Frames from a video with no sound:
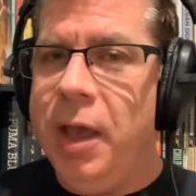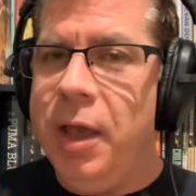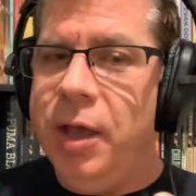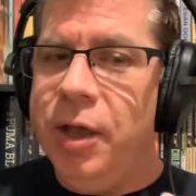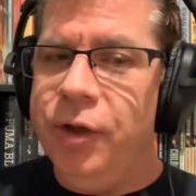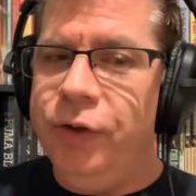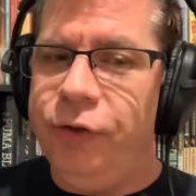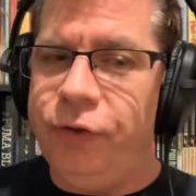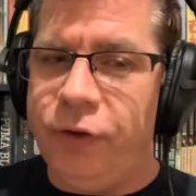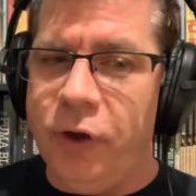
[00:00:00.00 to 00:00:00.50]

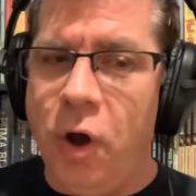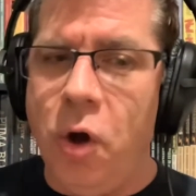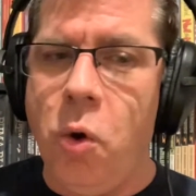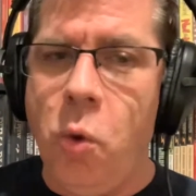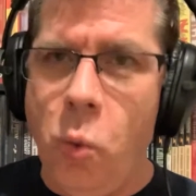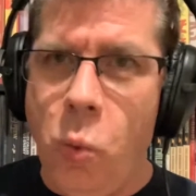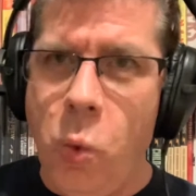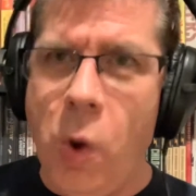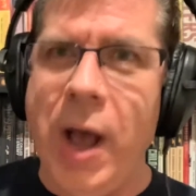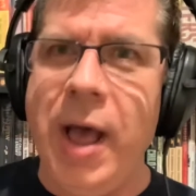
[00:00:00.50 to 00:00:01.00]
So
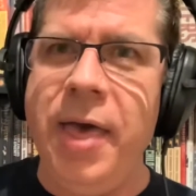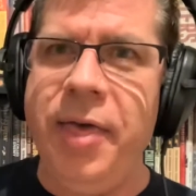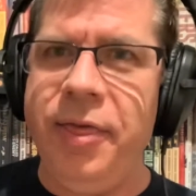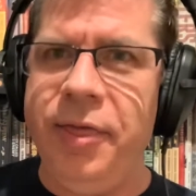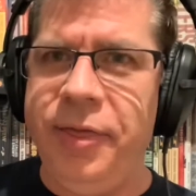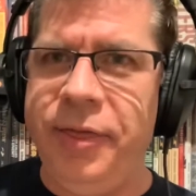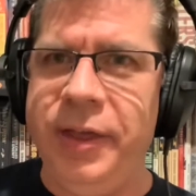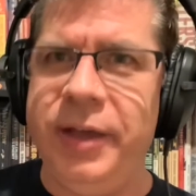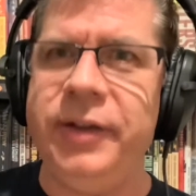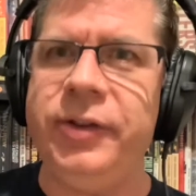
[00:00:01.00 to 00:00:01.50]
what
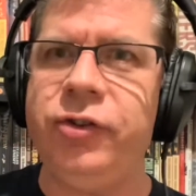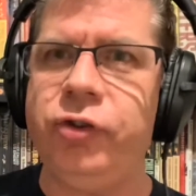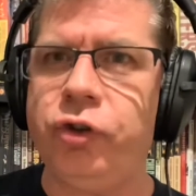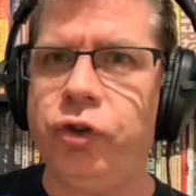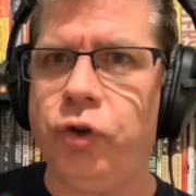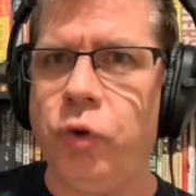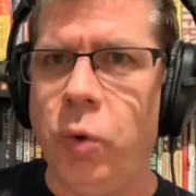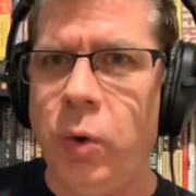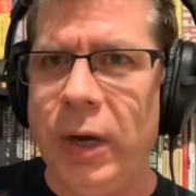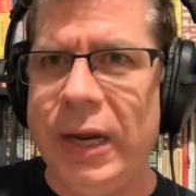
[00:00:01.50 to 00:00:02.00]
this
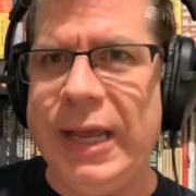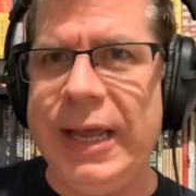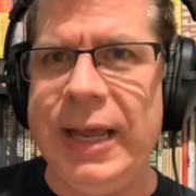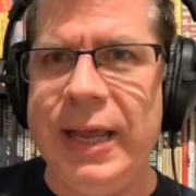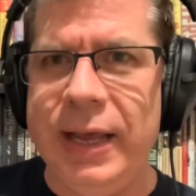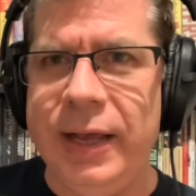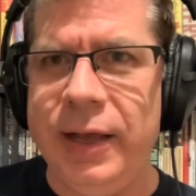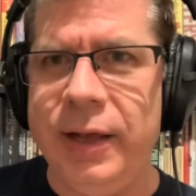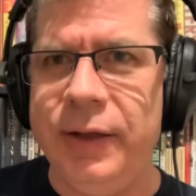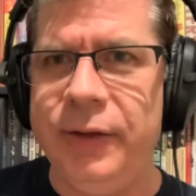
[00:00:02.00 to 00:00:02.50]
story
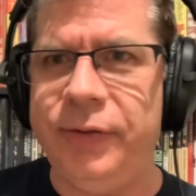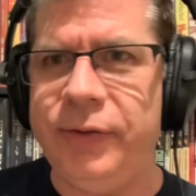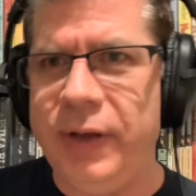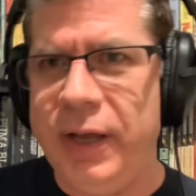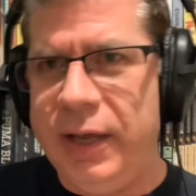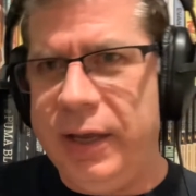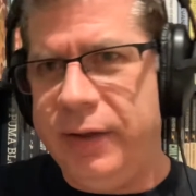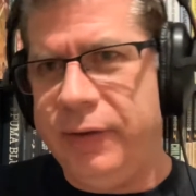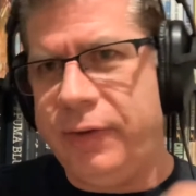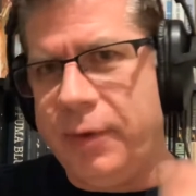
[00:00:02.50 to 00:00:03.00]

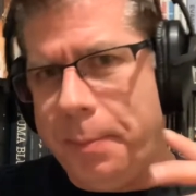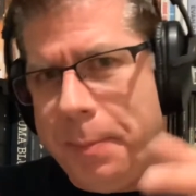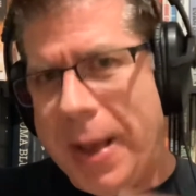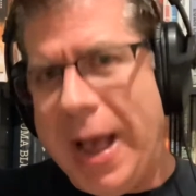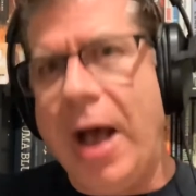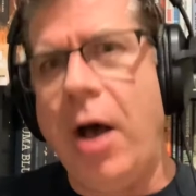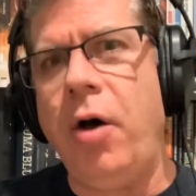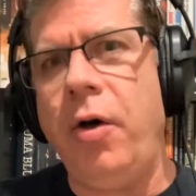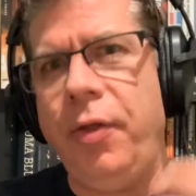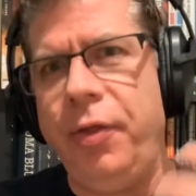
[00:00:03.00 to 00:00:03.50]
is
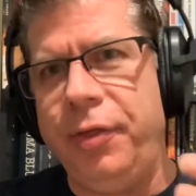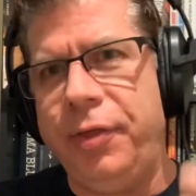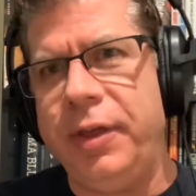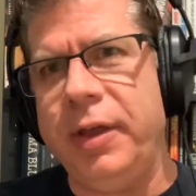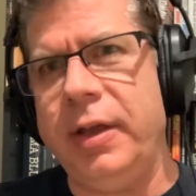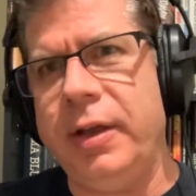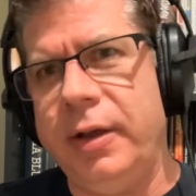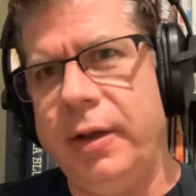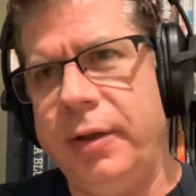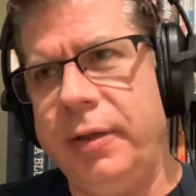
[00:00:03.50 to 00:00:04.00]
about
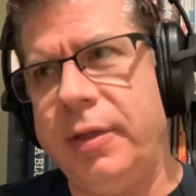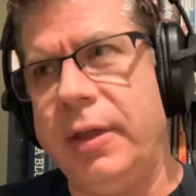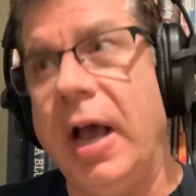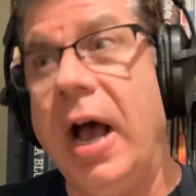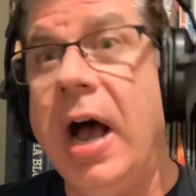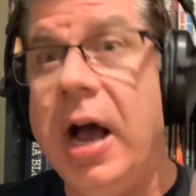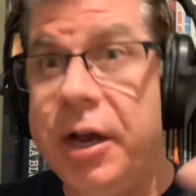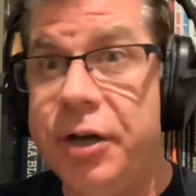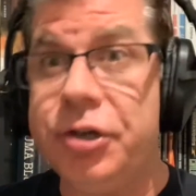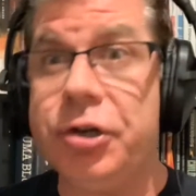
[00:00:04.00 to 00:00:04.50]

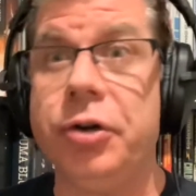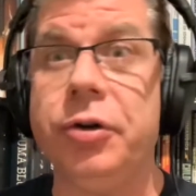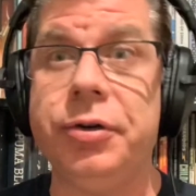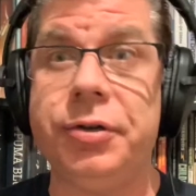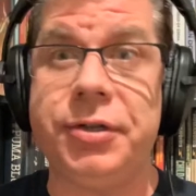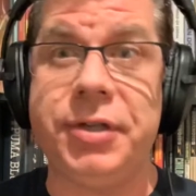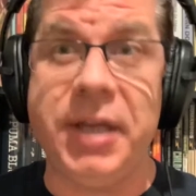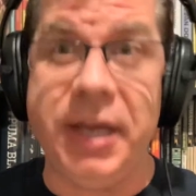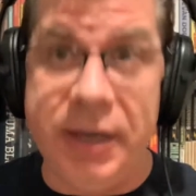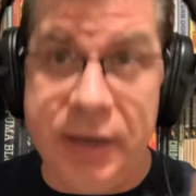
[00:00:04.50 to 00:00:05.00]
the
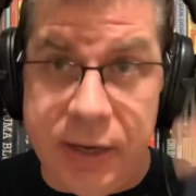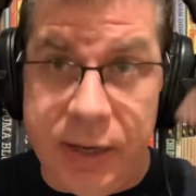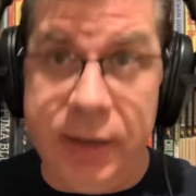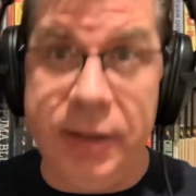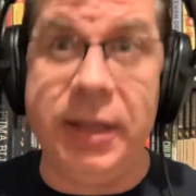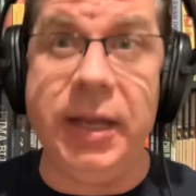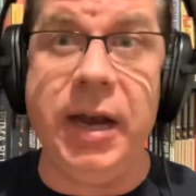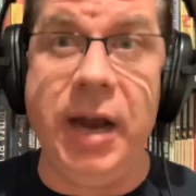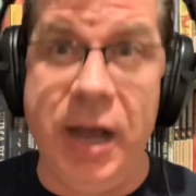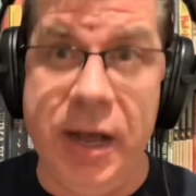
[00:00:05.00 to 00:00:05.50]
hunters that
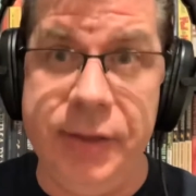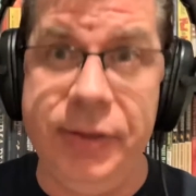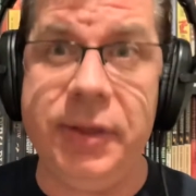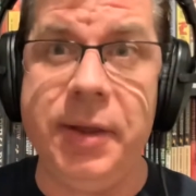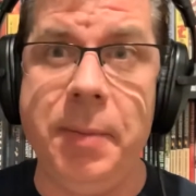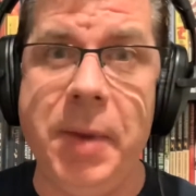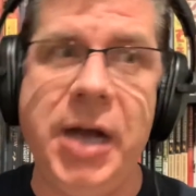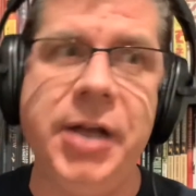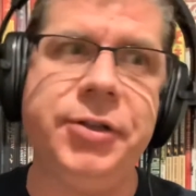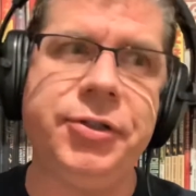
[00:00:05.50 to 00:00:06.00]
hunt
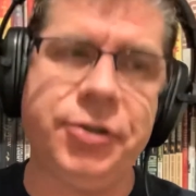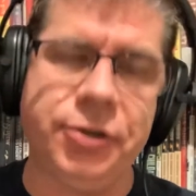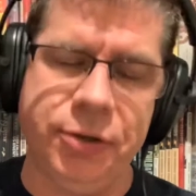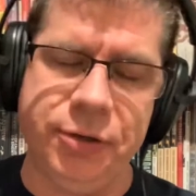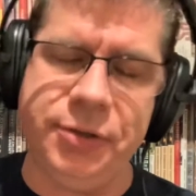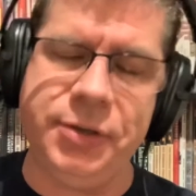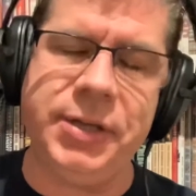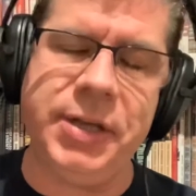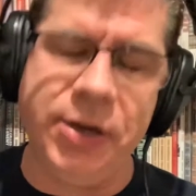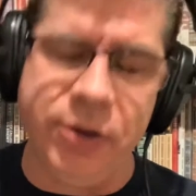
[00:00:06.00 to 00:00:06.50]
the
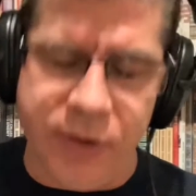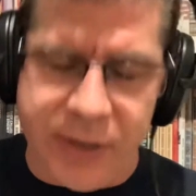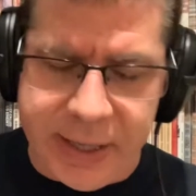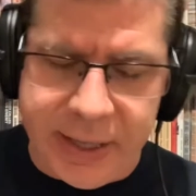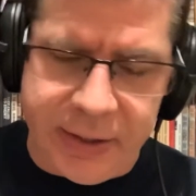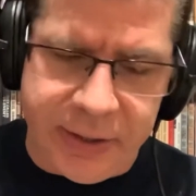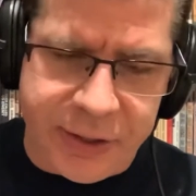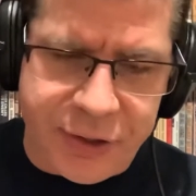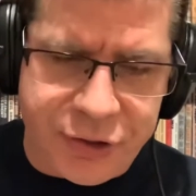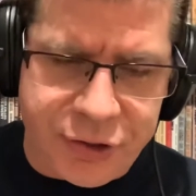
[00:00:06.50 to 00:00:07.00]
monsters that are
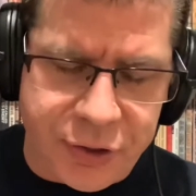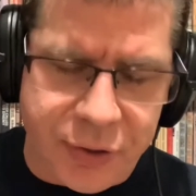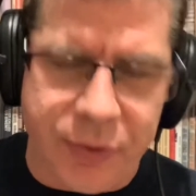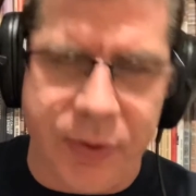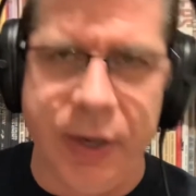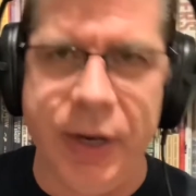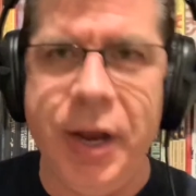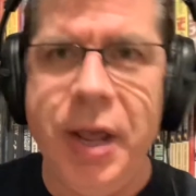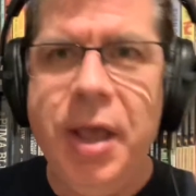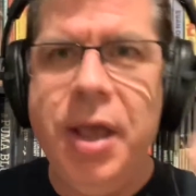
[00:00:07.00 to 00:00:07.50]
killing
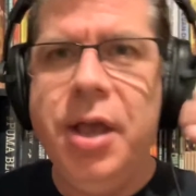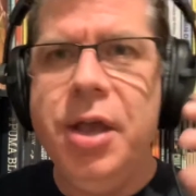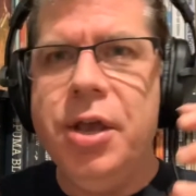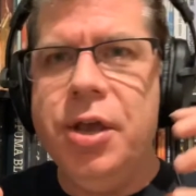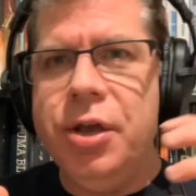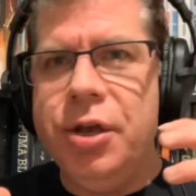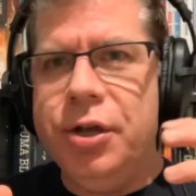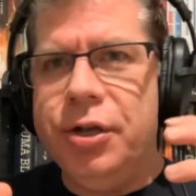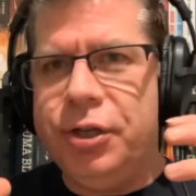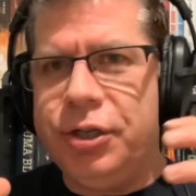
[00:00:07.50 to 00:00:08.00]
children.
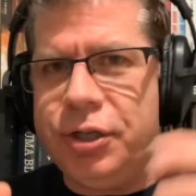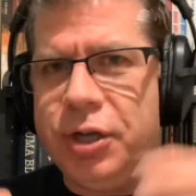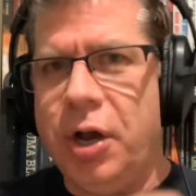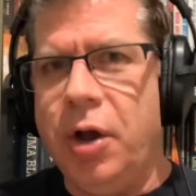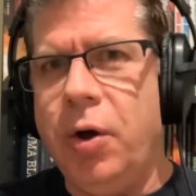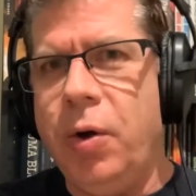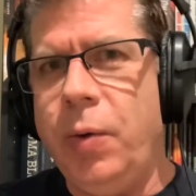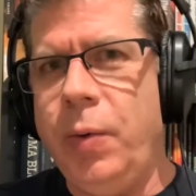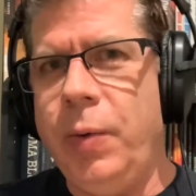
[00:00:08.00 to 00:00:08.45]
So